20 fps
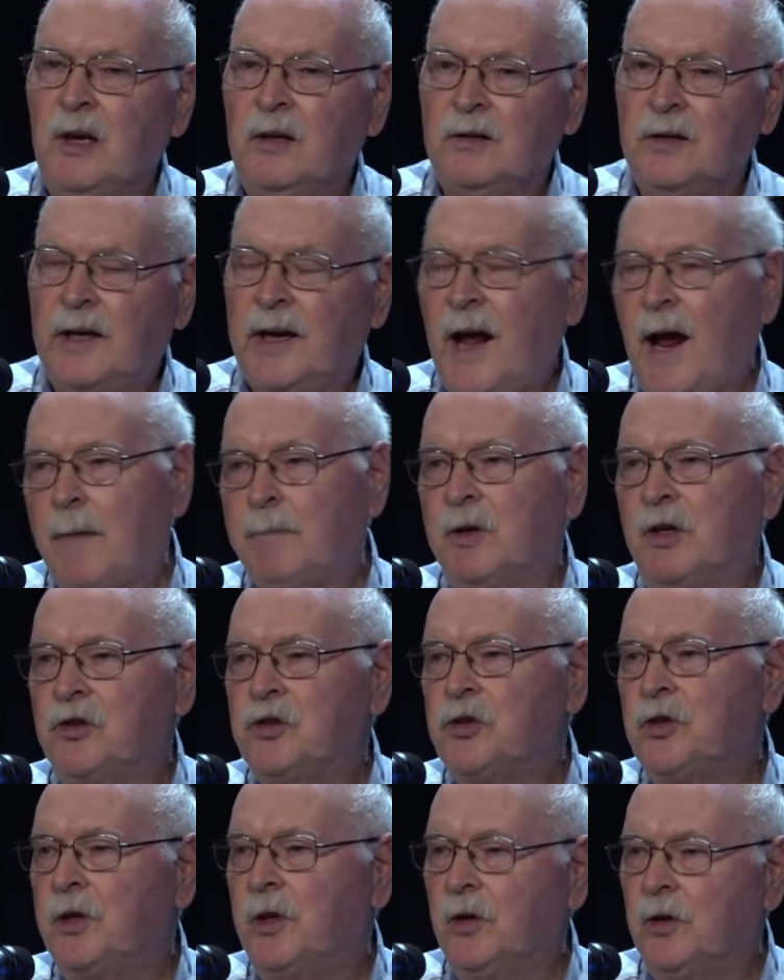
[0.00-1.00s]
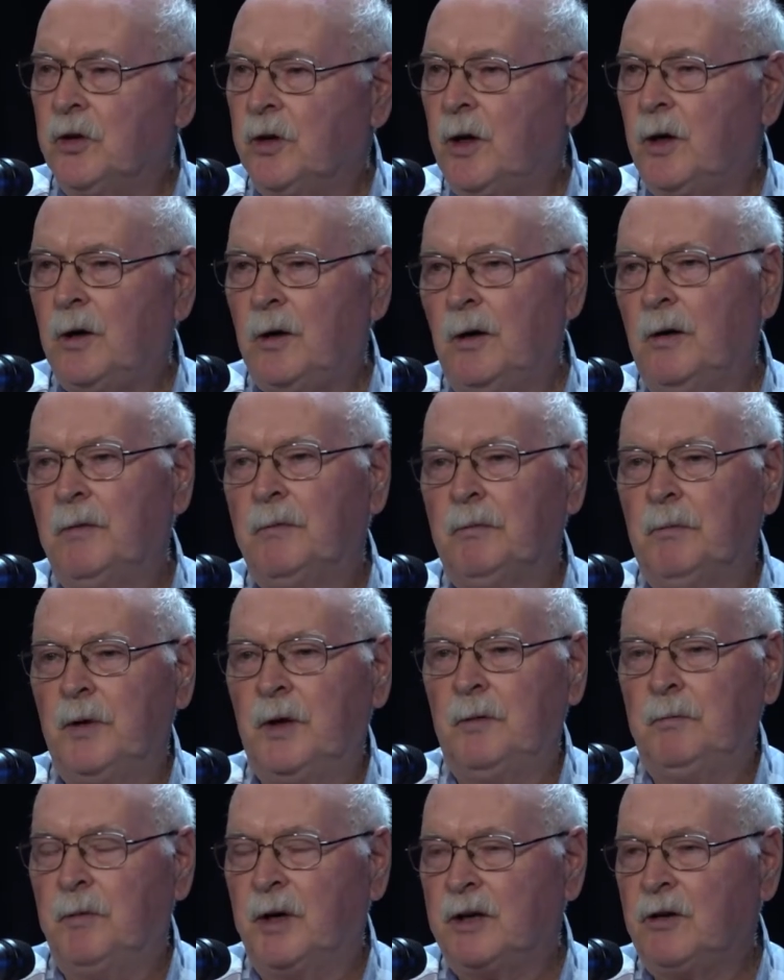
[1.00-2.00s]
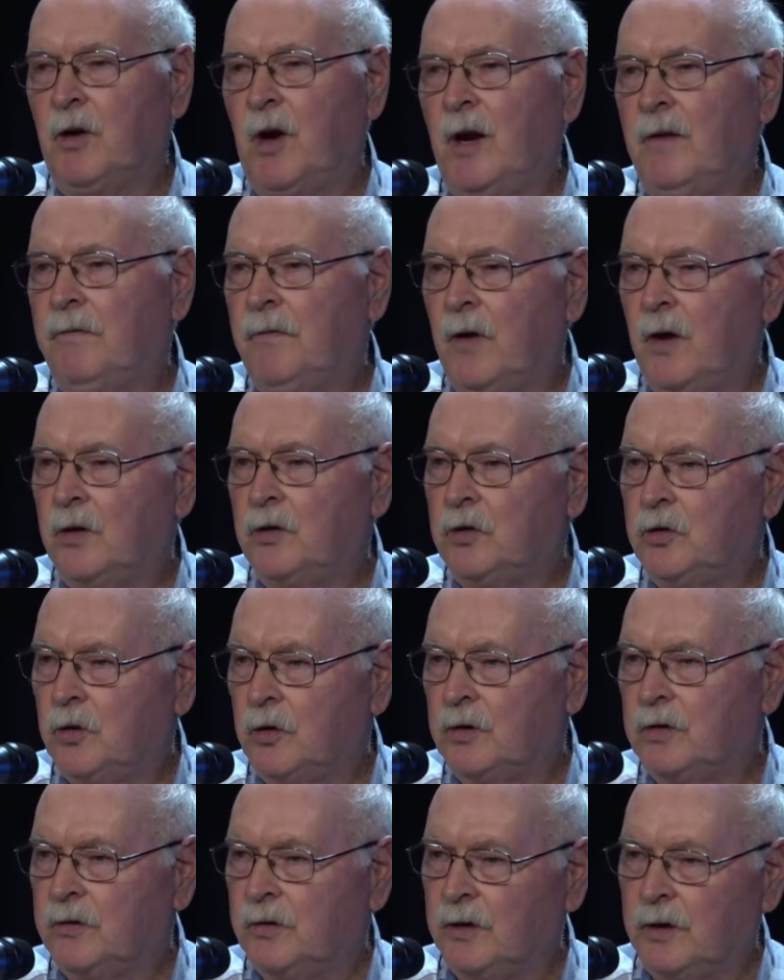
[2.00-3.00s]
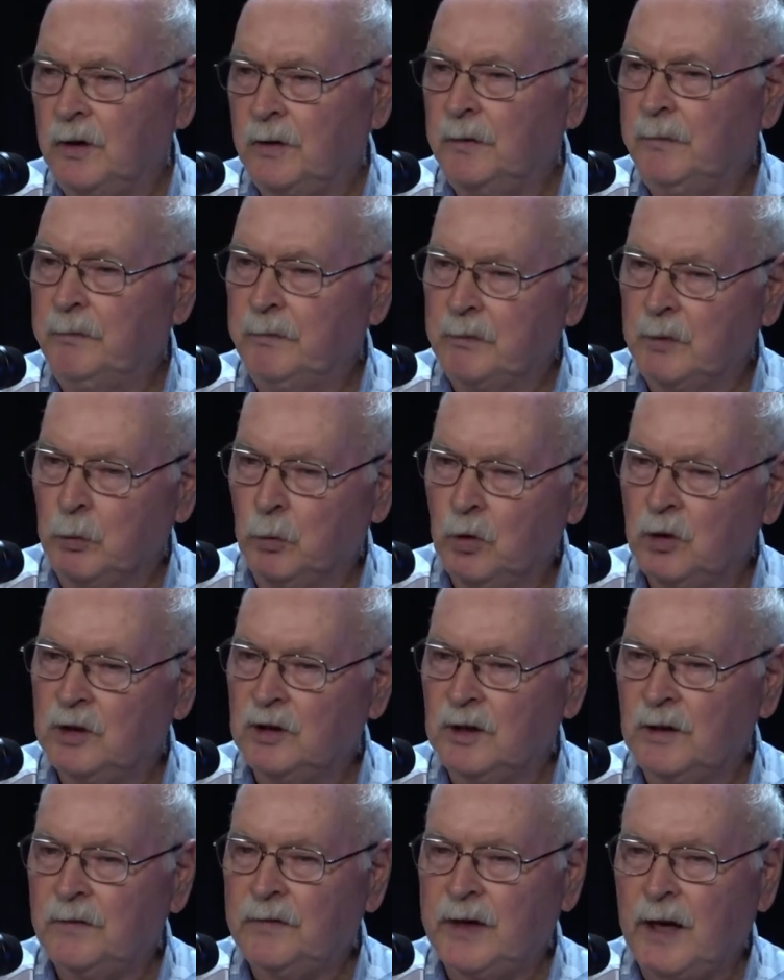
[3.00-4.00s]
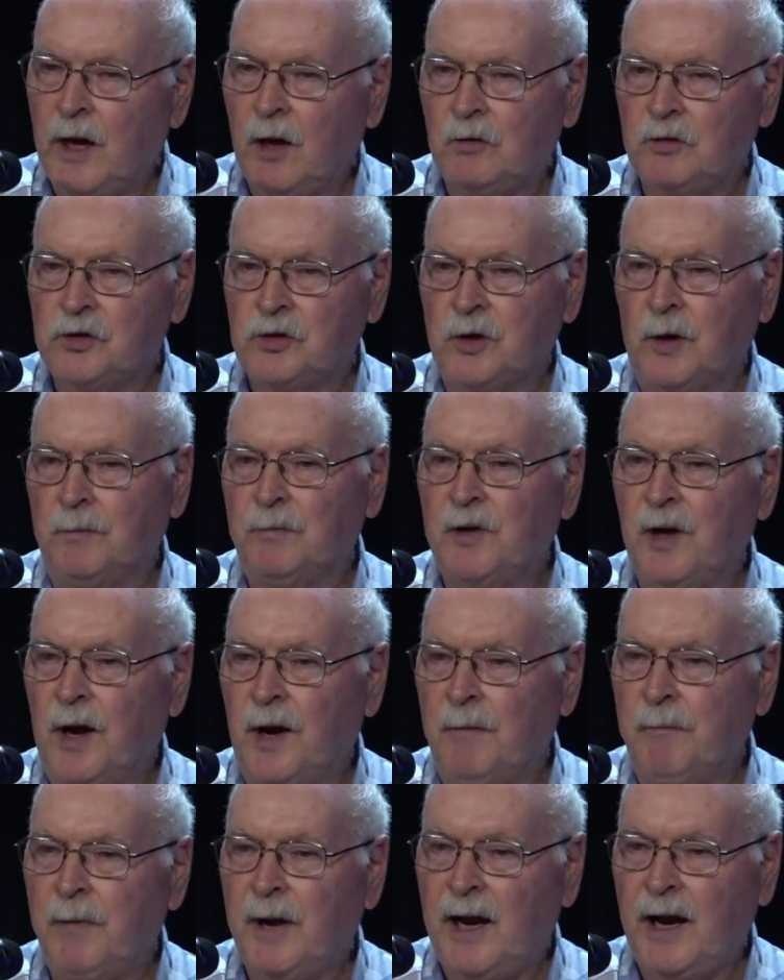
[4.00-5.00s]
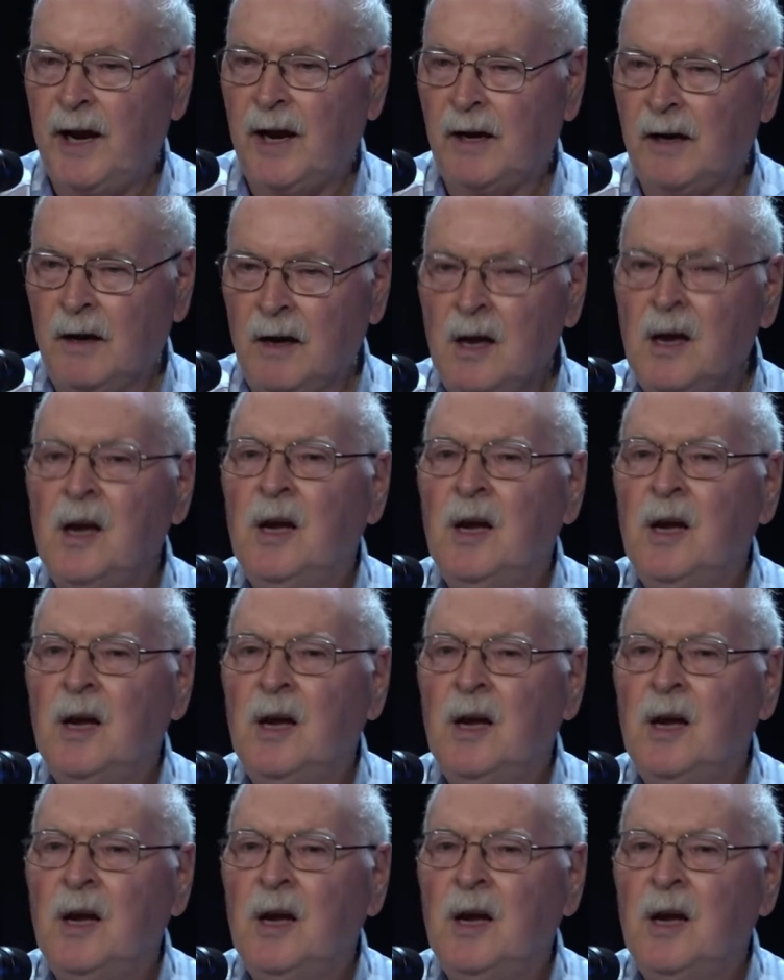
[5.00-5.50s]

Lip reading: The cabinet's still there, but my grandfather took the wood lift out some time back.